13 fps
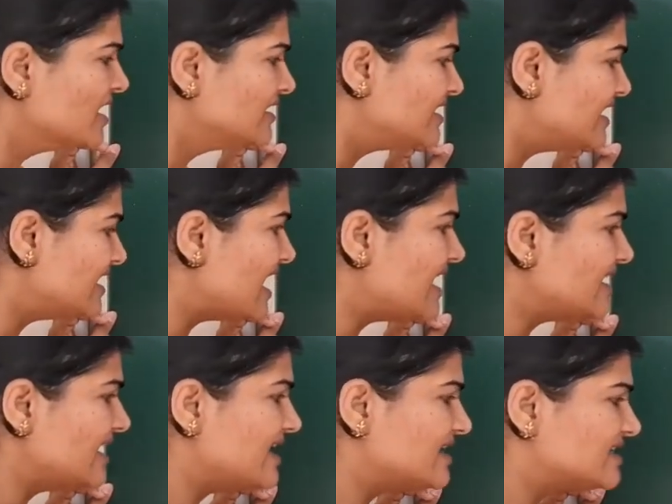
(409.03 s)
there
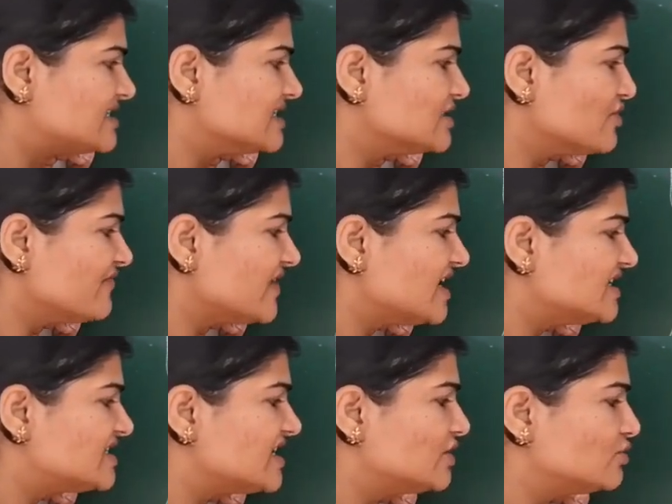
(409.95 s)
are excess of
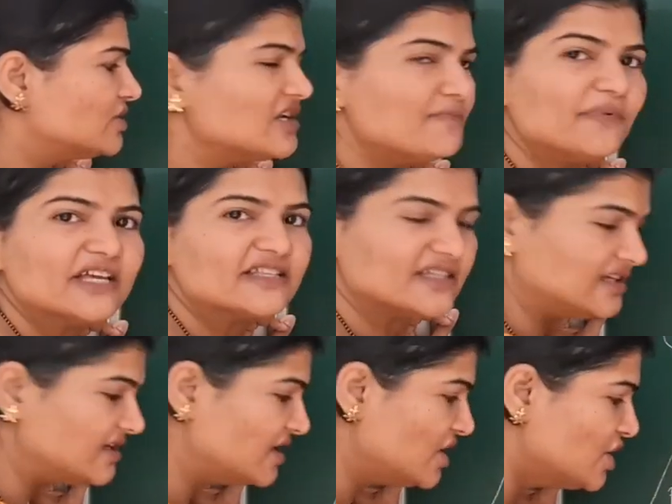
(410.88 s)
AgNO3
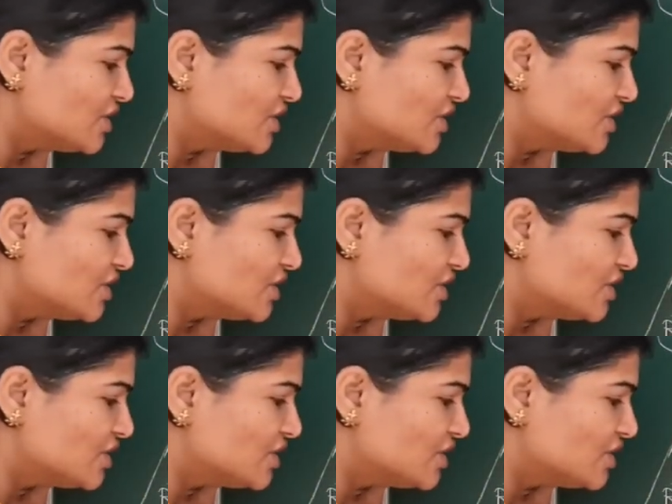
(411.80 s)
present.